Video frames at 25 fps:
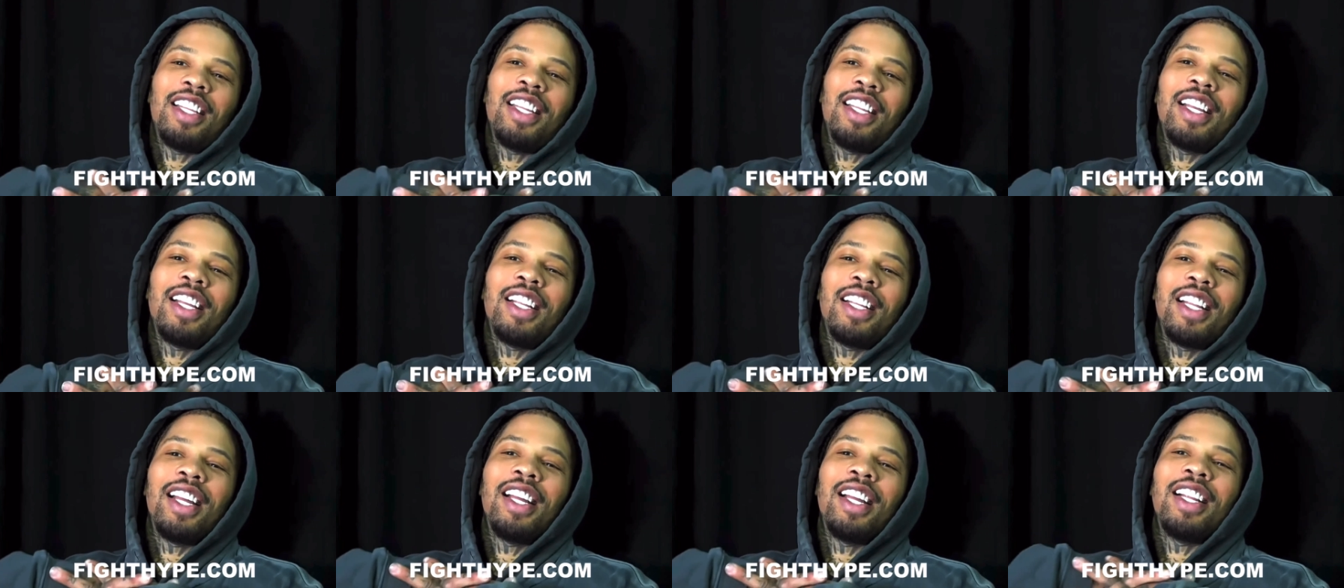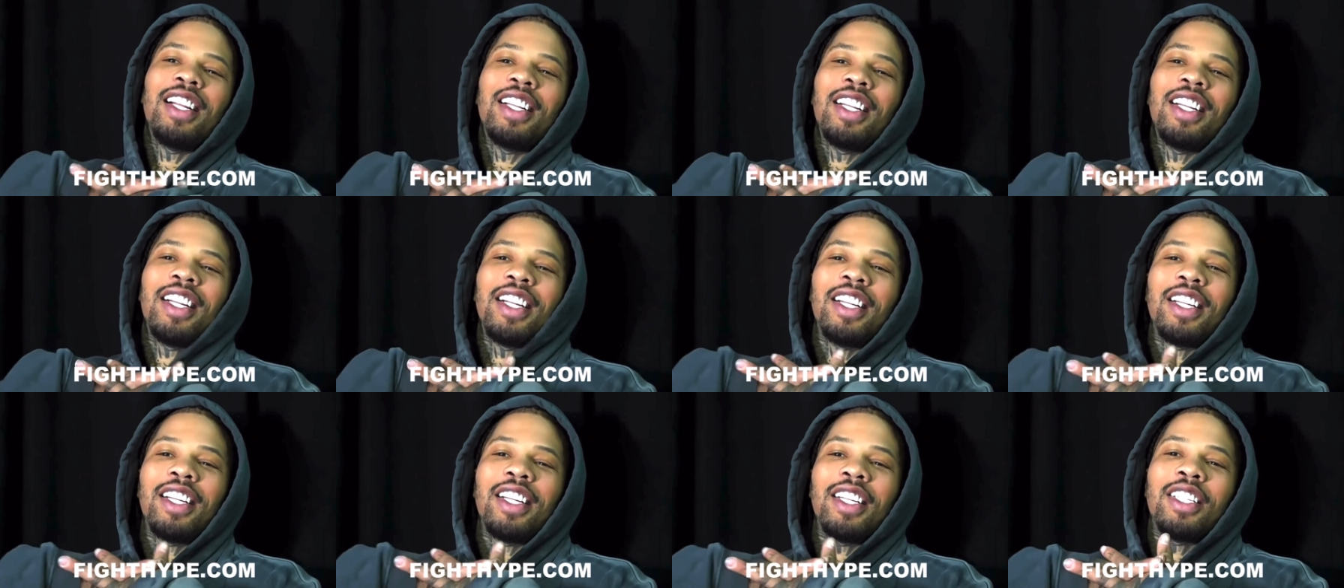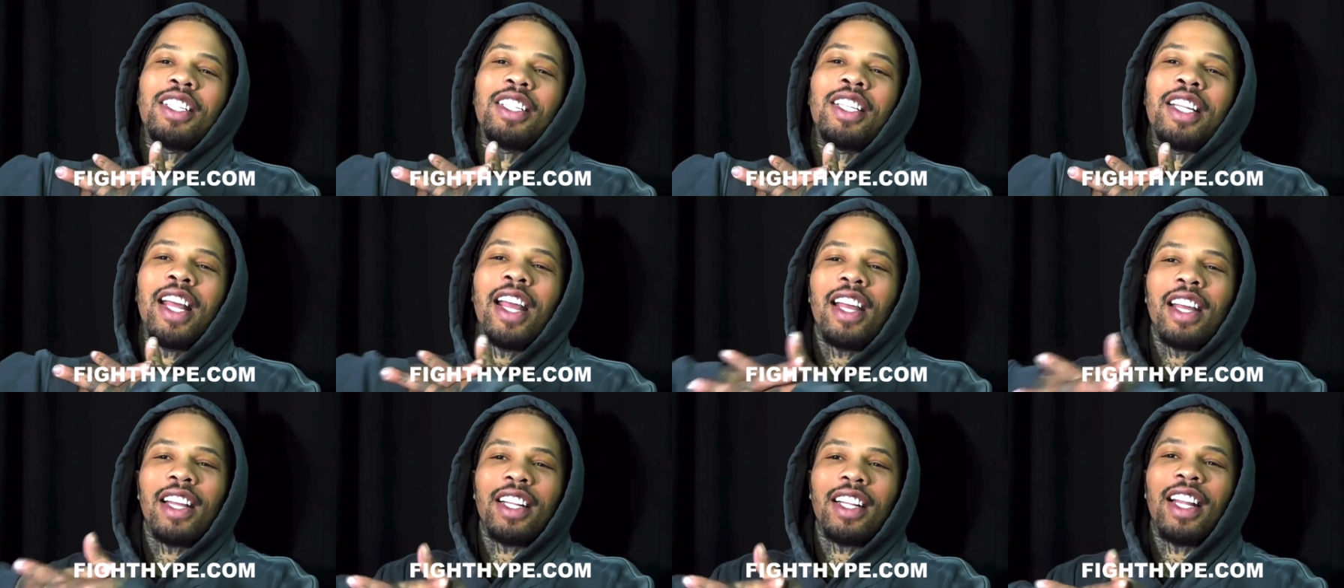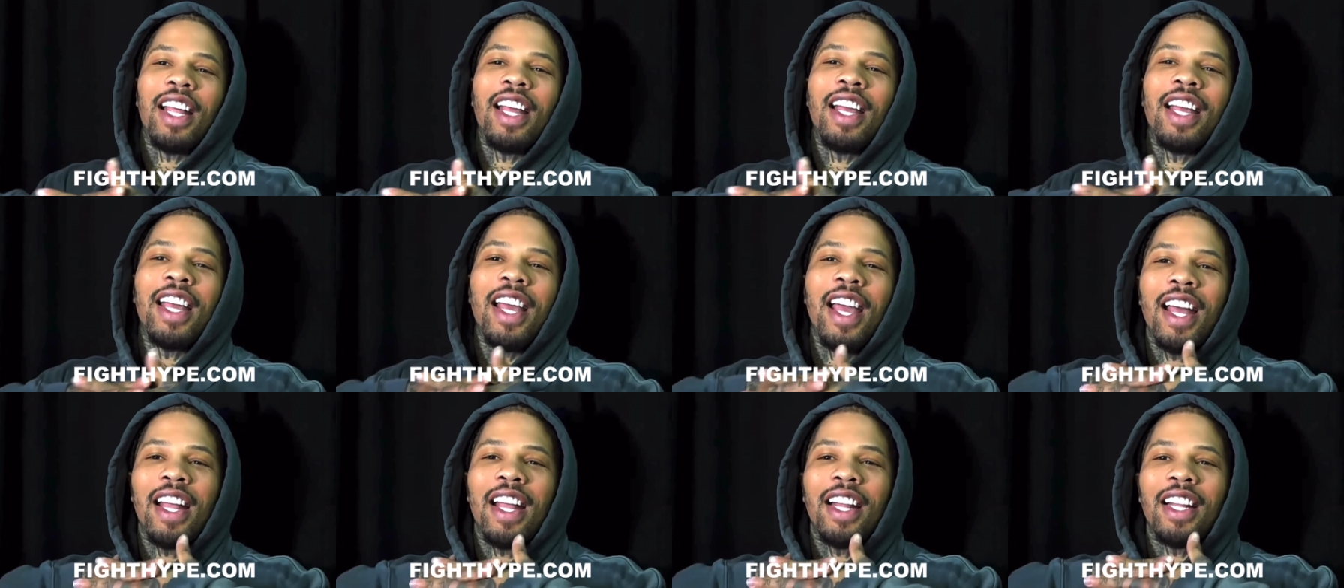I think that they they
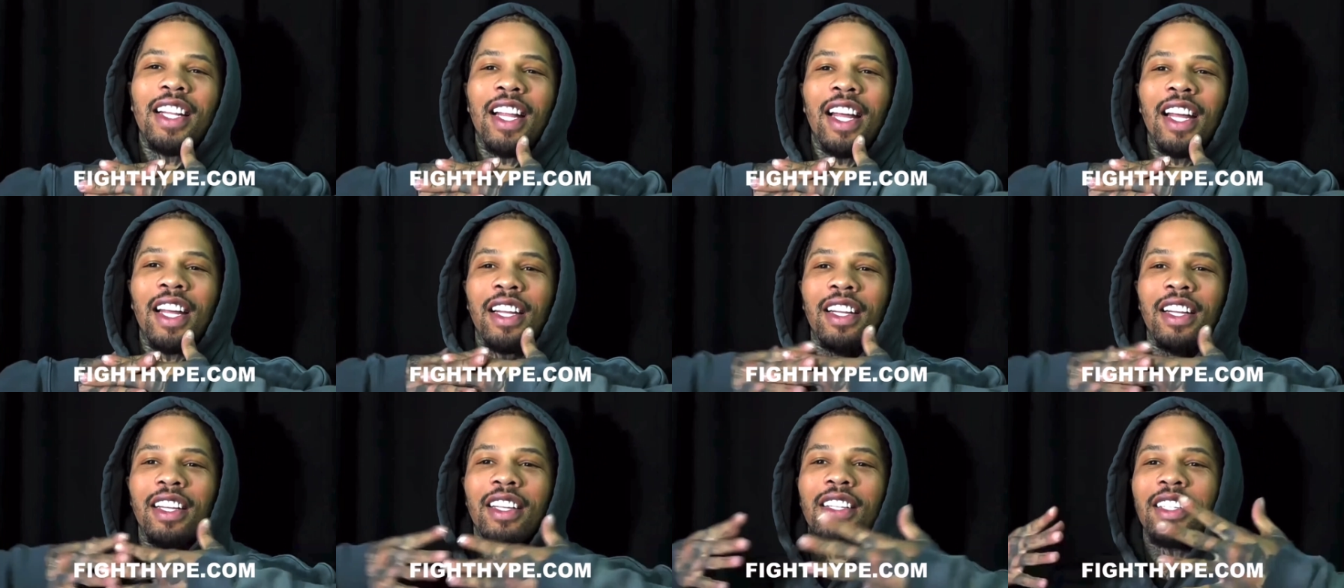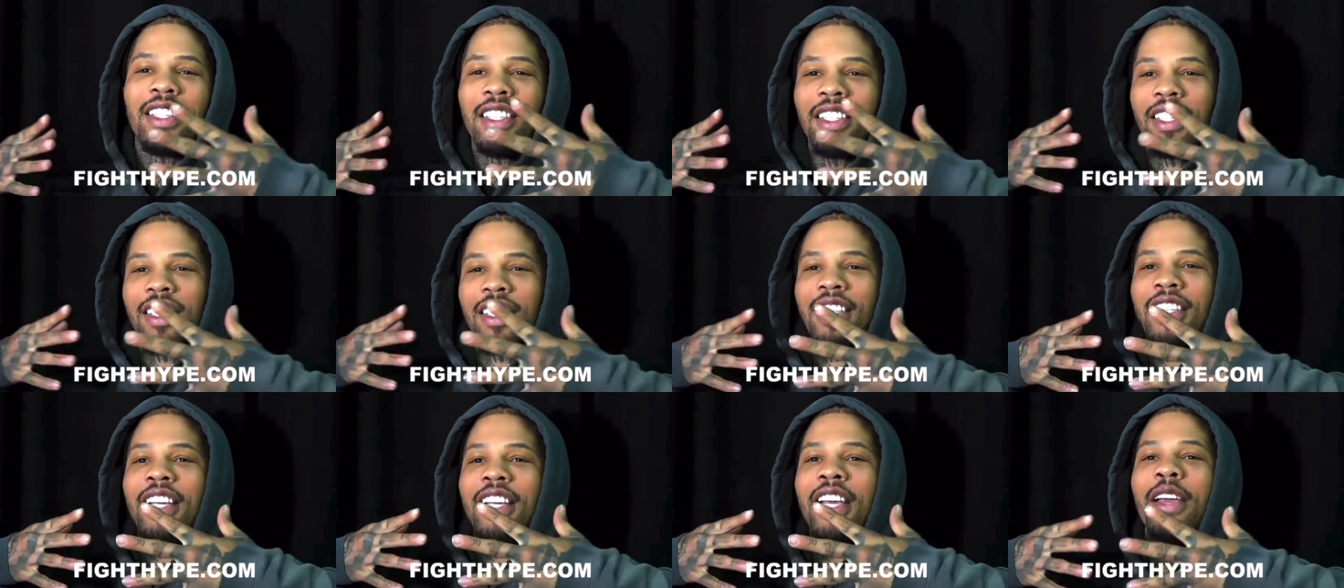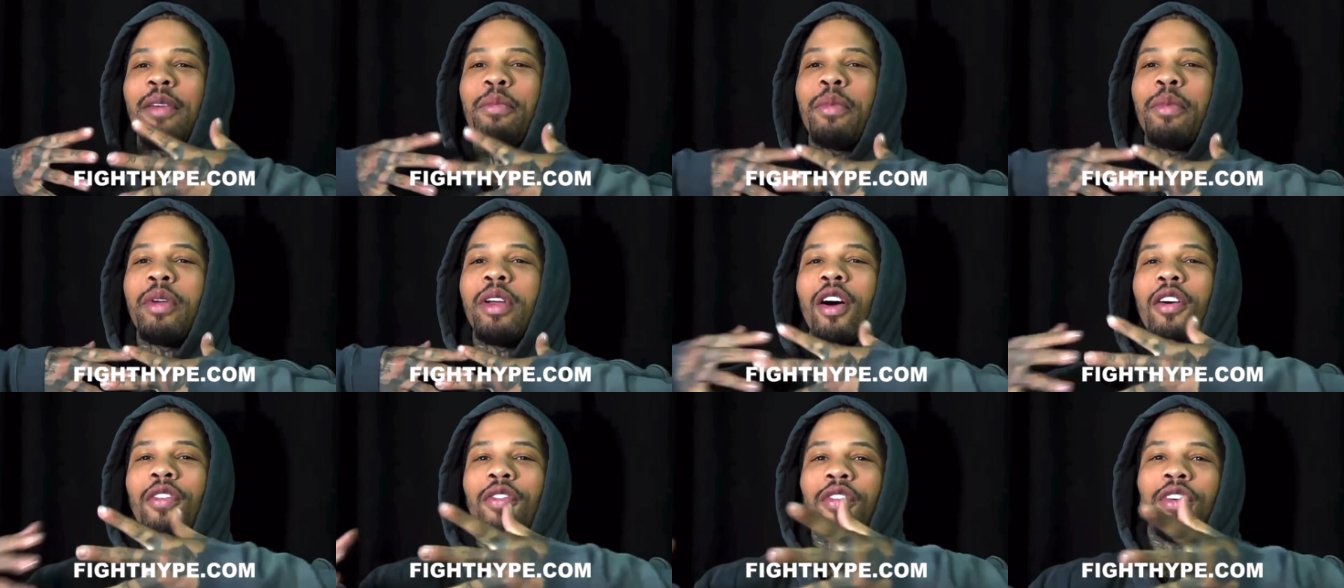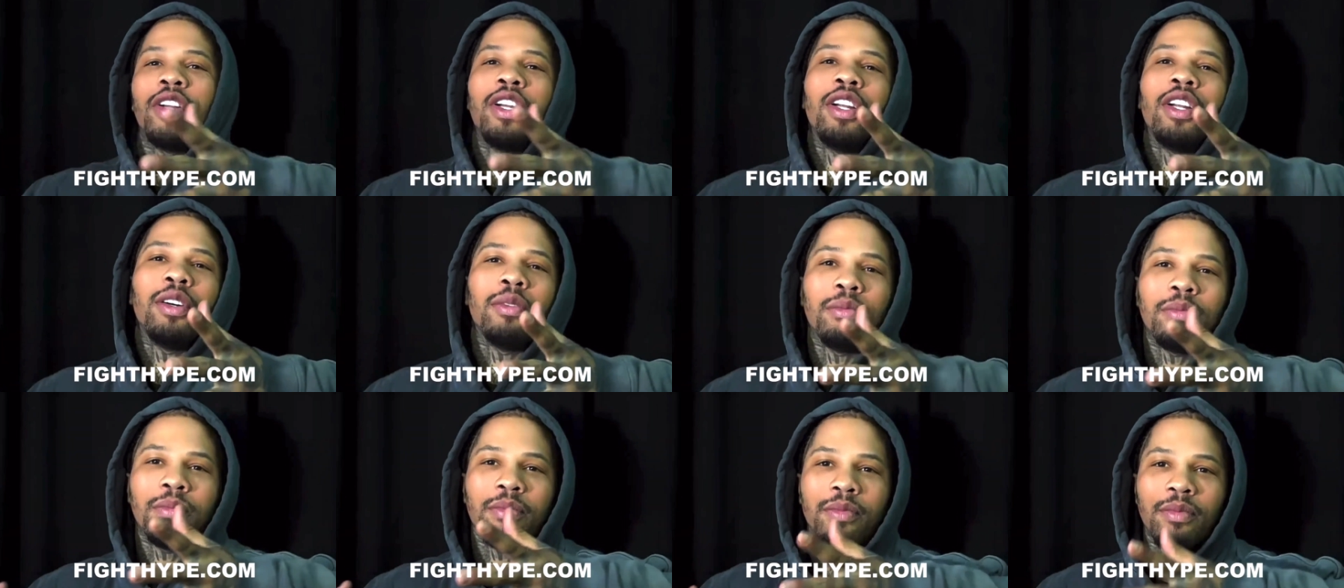can't like keep me off of
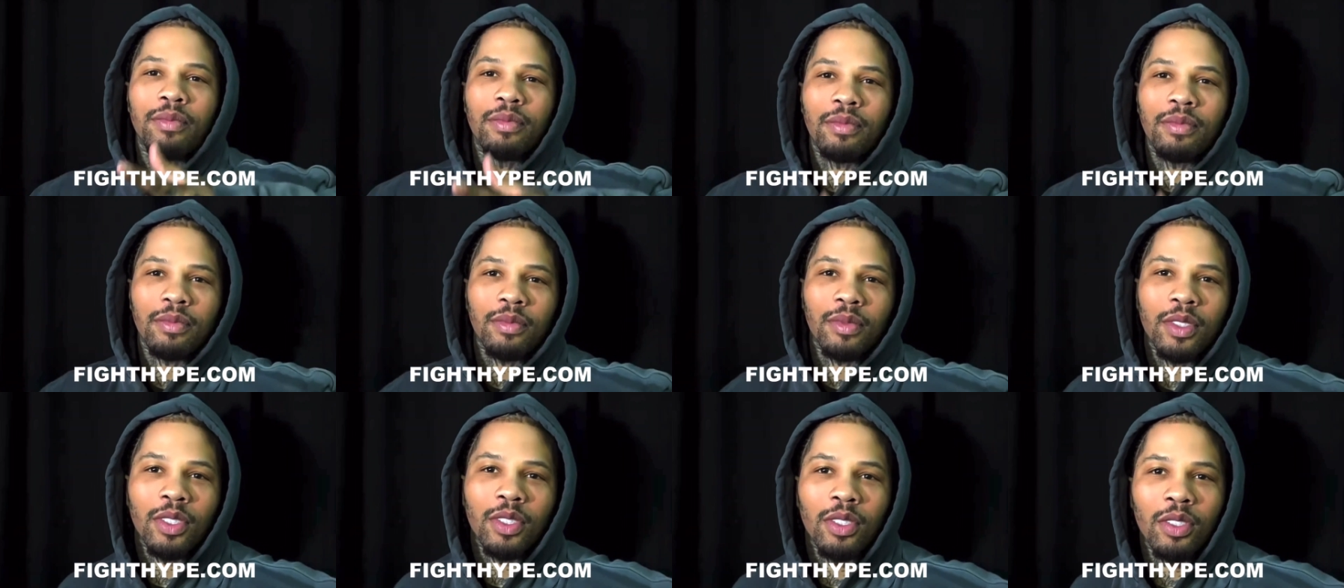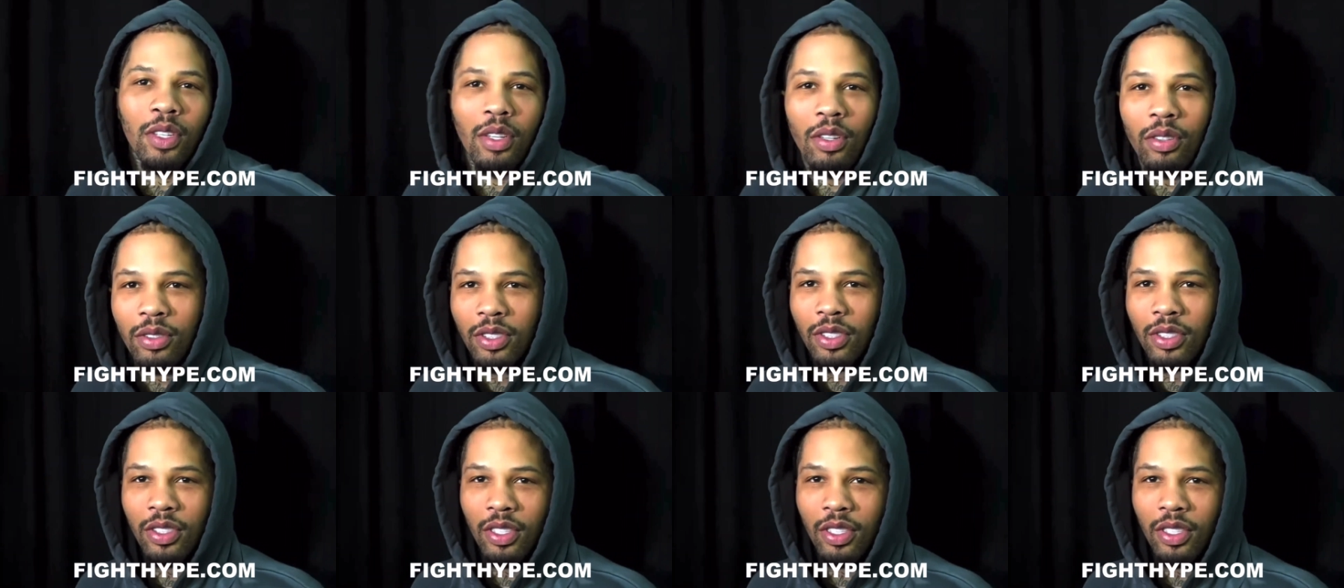them, you know.